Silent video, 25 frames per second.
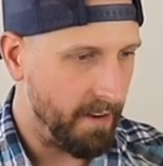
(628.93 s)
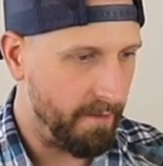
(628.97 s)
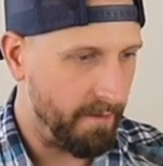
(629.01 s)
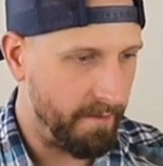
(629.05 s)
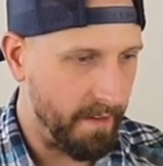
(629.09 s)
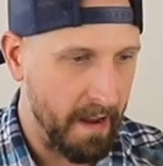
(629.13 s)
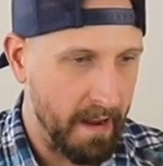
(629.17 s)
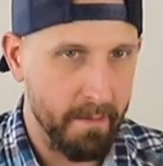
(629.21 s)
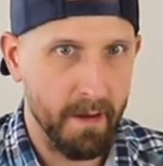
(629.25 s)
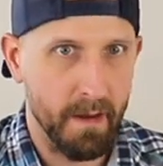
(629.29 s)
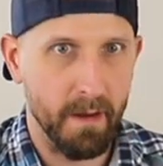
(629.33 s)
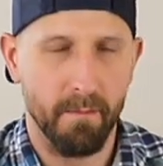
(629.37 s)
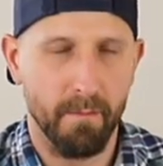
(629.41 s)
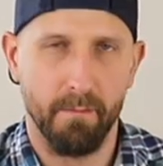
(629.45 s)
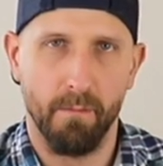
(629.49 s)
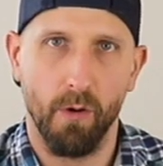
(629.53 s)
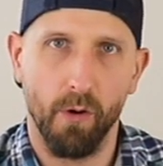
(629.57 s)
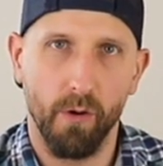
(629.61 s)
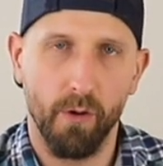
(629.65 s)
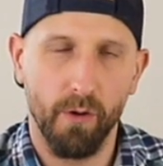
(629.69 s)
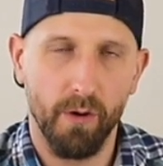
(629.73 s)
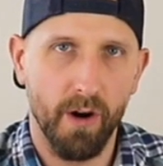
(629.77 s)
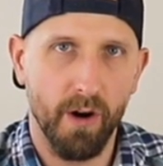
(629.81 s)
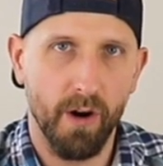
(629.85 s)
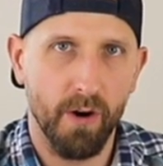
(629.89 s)
Fabian
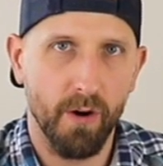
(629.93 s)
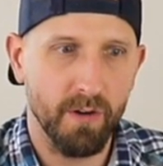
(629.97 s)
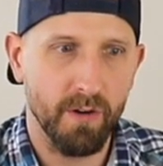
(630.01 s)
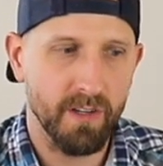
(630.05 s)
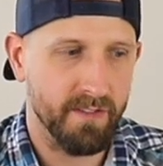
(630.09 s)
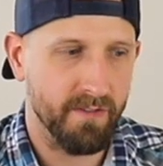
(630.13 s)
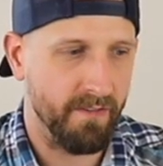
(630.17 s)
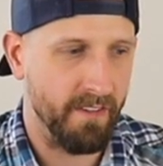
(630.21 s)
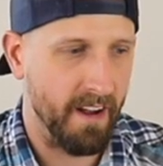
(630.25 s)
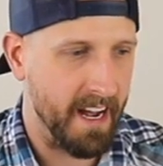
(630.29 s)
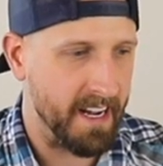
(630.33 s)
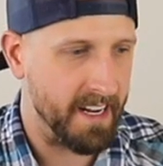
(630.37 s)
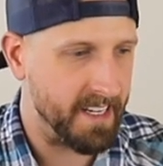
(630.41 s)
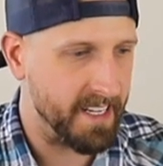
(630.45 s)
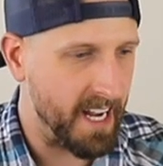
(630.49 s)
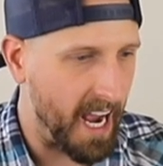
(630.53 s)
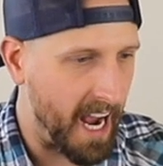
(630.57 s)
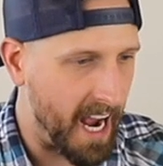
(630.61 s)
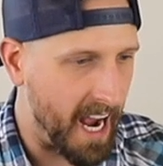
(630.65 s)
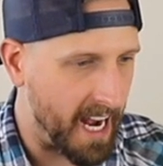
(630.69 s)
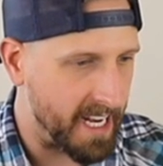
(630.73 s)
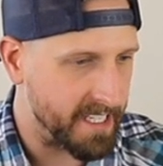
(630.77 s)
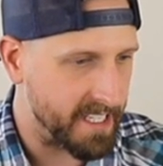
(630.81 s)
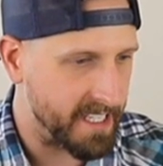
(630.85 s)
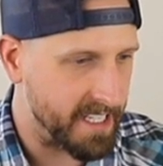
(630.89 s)
Morrow is
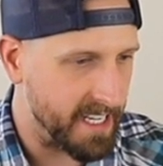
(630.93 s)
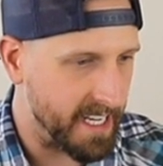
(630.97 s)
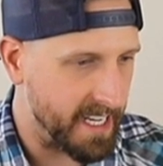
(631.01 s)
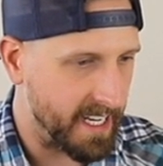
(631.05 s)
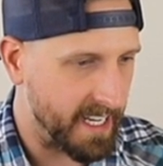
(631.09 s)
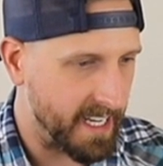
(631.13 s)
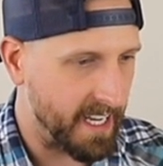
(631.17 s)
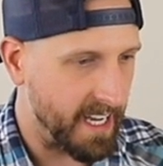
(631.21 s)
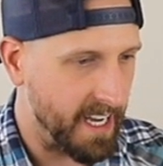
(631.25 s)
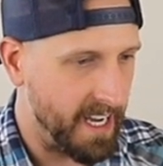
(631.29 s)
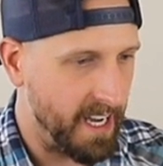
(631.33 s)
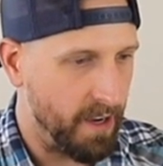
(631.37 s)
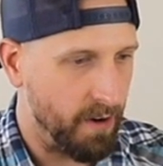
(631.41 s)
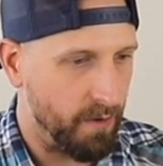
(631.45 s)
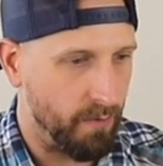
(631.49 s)
fantastic.